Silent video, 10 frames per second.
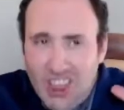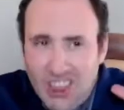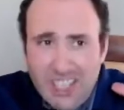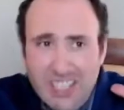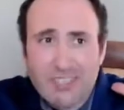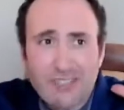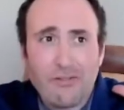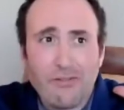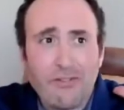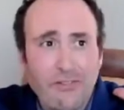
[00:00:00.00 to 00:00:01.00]
this
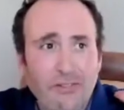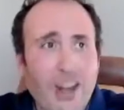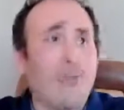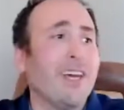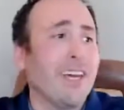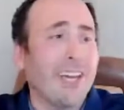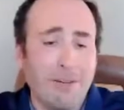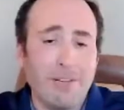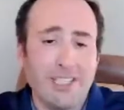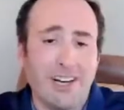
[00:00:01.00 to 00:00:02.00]
very
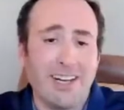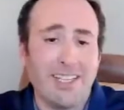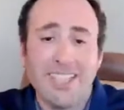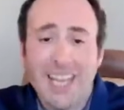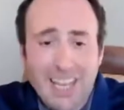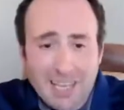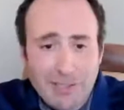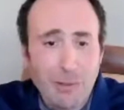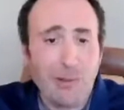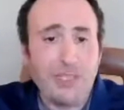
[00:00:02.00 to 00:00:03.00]
accomplished artist
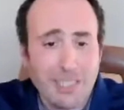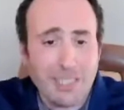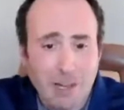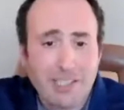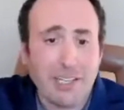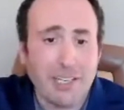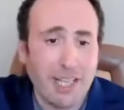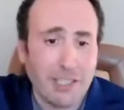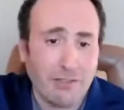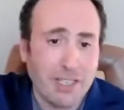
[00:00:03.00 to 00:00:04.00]
enrolls in the master
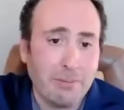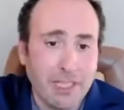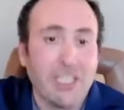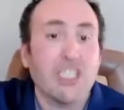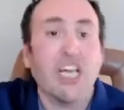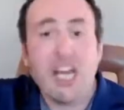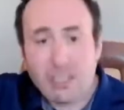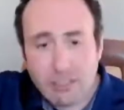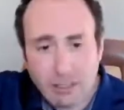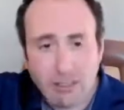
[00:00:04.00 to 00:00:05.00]
class of Kim English
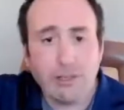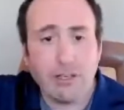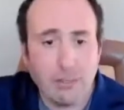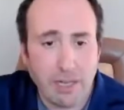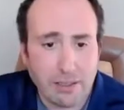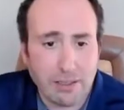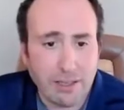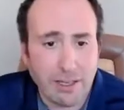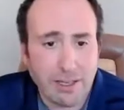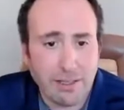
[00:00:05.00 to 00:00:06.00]
to learn about
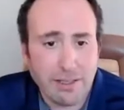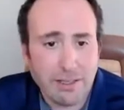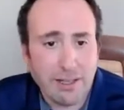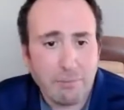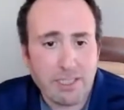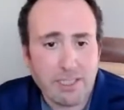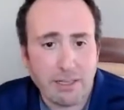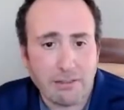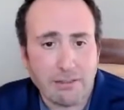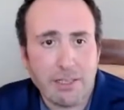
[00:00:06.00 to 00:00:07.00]
uh,
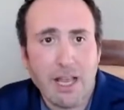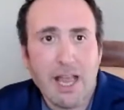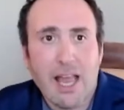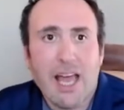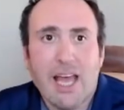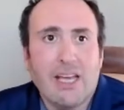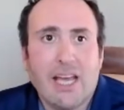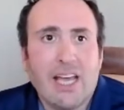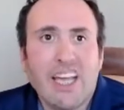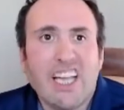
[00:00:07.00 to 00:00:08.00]
pastels.
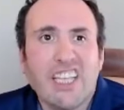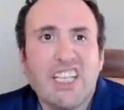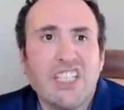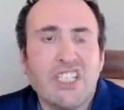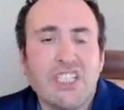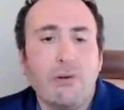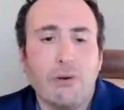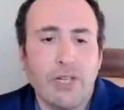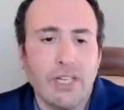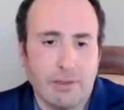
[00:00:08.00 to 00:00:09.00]
He had
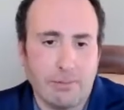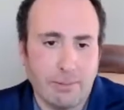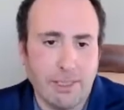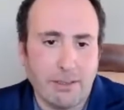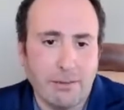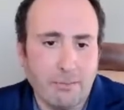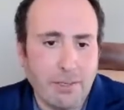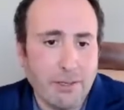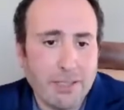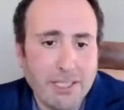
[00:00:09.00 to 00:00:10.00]
zero ego, you know,
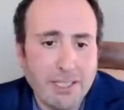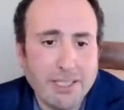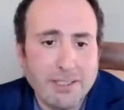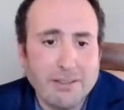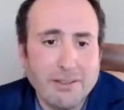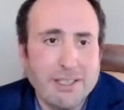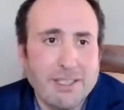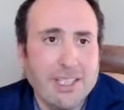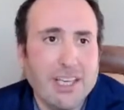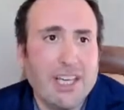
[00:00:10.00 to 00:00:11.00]
because he, you know
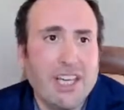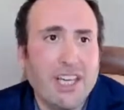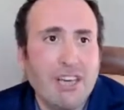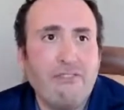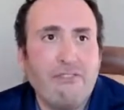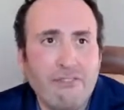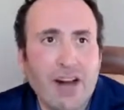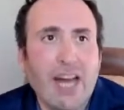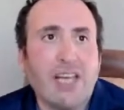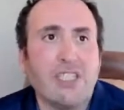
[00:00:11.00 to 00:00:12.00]
he
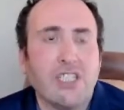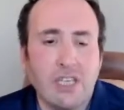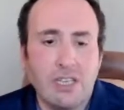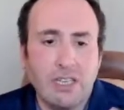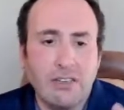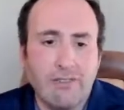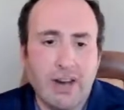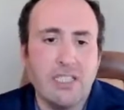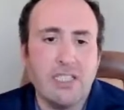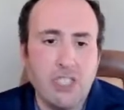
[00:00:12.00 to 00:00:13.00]
finds he
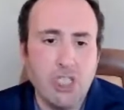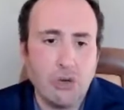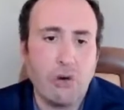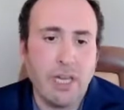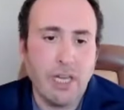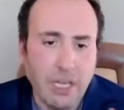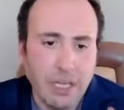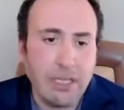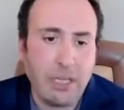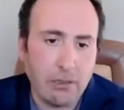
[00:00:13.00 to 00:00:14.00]
finds joy
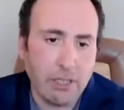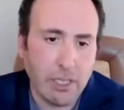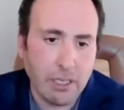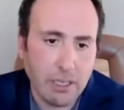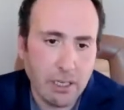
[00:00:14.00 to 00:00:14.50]
in learning,